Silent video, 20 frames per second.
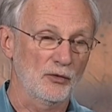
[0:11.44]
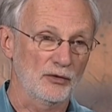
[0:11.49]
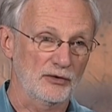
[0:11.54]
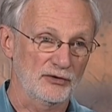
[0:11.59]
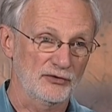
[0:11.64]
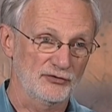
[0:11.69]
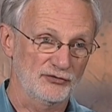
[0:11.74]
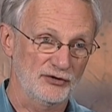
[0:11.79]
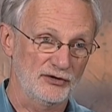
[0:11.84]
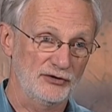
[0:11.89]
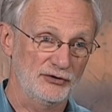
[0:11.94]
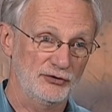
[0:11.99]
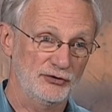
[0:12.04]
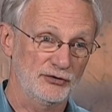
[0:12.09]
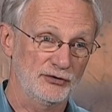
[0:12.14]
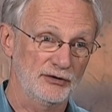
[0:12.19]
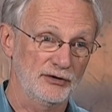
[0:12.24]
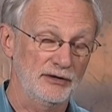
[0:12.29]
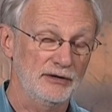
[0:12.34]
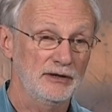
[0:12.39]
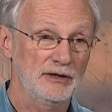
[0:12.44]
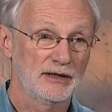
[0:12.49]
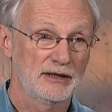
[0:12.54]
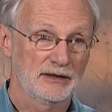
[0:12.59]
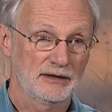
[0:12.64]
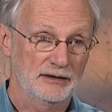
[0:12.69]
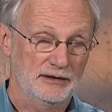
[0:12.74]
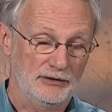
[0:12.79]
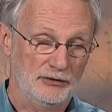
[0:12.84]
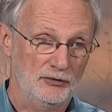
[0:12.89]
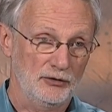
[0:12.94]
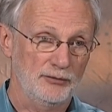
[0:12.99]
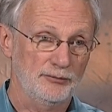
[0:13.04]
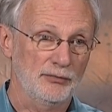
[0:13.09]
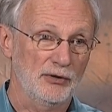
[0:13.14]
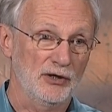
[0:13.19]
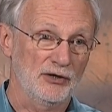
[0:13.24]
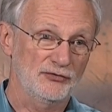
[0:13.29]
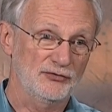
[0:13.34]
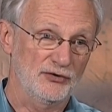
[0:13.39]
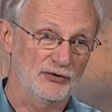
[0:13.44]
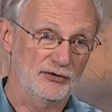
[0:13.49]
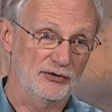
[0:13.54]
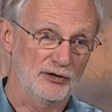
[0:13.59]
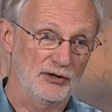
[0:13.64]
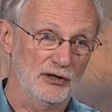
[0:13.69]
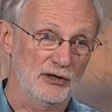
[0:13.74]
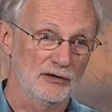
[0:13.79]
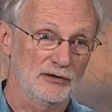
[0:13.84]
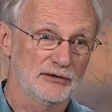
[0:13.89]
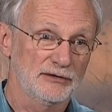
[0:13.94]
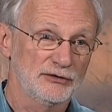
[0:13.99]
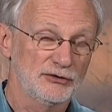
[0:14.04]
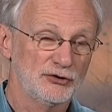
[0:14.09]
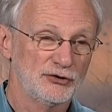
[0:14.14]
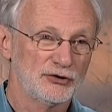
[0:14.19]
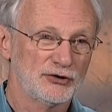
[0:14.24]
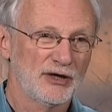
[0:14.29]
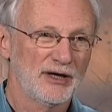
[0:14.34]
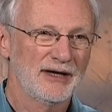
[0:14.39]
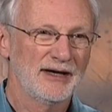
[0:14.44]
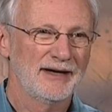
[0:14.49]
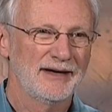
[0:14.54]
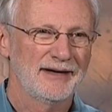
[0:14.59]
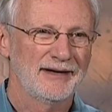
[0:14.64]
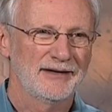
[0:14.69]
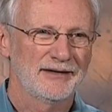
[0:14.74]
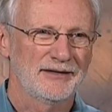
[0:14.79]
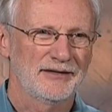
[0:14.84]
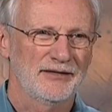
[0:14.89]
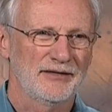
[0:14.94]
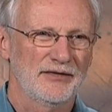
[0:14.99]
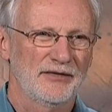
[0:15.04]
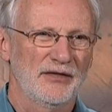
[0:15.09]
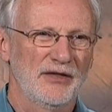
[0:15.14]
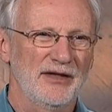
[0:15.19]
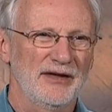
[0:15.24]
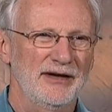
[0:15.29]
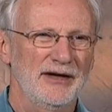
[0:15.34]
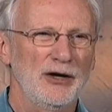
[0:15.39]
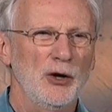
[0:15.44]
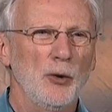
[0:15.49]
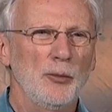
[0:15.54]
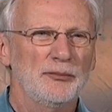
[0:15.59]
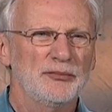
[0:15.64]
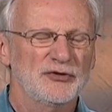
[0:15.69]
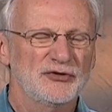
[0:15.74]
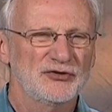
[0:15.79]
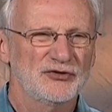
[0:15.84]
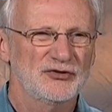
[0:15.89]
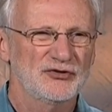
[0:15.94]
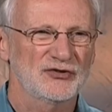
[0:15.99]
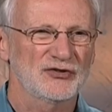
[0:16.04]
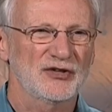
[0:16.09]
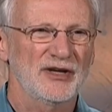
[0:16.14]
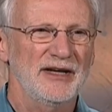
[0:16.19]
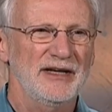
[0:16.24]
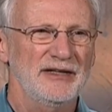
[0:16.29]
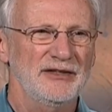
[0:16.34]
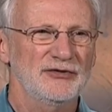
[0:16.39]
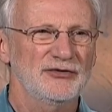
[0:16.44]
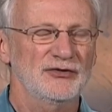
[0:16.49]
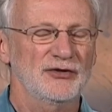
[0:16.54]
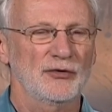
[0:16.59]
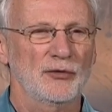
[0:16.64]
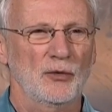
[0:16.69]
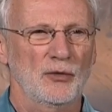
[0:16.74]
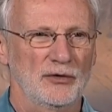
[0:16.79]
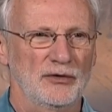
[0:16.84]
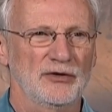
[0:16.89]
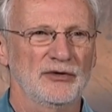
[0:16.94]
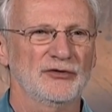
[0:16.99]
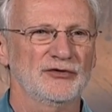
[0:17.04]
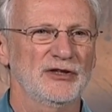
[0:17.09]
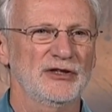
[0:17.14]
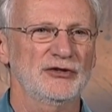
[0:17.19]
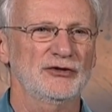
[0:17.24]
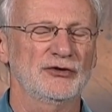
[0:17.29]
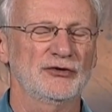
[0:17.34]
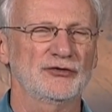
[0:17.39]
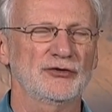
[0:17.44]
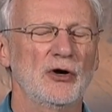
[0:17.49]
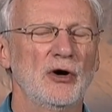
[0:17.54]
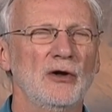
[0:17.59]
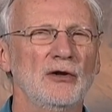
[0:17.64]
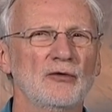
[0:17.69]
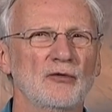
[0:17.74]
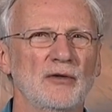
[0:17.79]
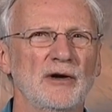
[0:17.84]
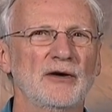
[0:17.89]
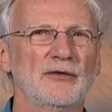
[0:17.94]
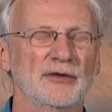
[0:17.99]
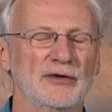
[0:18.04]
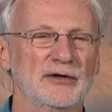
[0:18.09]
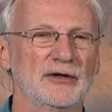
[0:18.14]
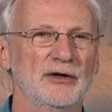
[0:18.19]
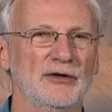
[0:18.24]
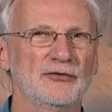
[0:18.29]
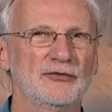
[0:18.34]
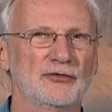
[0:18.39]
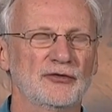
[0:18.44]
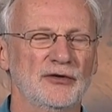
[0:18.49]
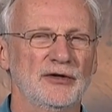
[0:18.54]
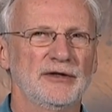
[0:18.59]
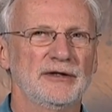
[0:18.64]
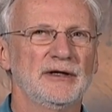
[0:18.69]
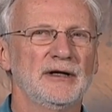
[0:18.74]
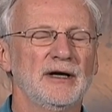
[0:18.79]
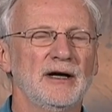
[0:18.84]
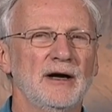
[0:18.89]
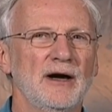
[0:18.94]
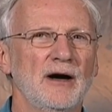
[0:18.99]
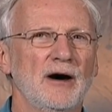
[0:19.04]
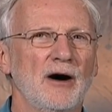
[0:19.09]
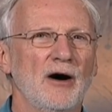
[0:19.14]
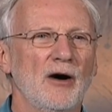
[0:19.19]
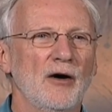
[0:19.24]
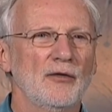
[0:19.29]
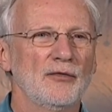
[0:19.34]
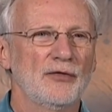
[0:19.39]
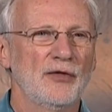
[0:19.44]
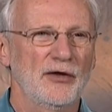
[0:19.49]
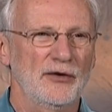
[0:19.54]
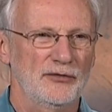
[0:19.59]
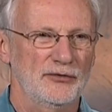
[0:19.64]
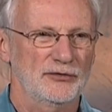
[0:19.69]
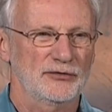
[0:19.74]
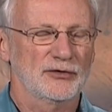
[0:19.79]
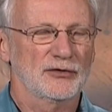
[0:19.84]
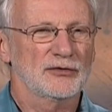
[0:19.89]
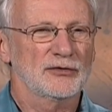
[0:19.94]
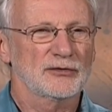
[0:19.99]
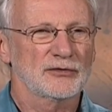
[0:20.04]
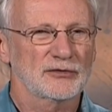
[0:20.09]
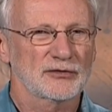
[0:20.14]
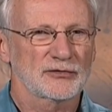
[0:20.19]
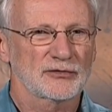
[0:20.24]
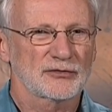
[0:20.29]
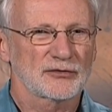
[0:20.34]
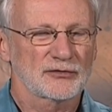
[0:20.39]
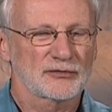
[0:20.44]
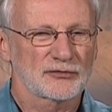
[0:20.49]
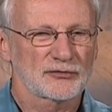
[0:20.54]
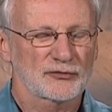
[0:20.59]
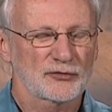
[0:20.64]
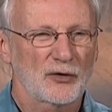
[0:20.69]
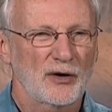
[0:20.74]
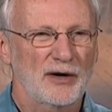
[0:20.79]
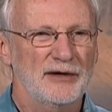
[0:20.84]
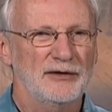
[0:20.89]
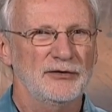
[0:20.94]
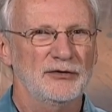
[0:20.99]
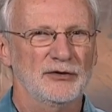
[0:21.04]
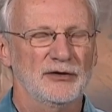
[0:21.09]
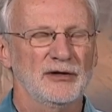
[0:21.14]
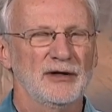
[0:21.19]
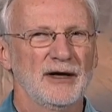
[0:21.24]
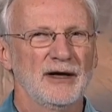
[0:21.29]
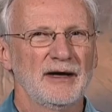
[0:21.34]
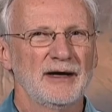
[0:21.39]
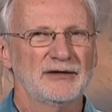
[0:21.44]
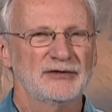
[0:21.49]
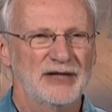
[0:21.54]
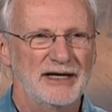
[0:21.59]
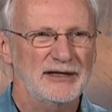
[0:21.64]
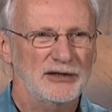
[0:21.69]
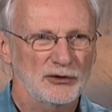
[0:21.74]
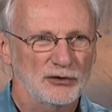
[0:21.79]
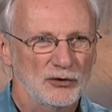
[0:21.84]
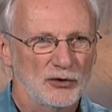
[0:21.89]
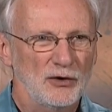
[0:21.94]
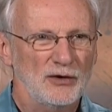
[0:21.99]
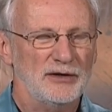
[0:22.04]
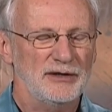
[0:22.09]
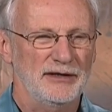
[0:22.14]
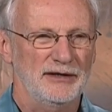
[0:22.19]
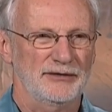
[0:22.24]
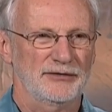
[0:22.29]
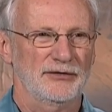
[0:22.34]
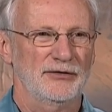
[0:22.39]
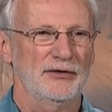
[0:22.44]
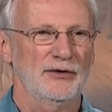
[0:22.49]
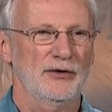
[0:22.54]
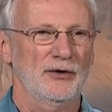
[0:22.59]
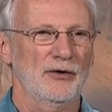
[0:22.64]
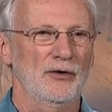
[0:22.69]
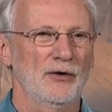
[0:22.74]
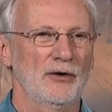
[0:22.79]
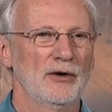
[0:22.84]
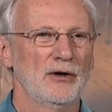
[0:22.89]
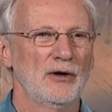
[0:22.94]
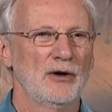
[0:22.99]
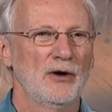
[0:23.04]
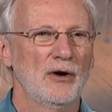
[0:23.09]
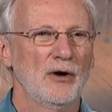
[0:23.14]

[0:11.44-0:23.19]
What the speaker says: organization here at Boston College that helps states and organizations all around the country that are trying to take a look at their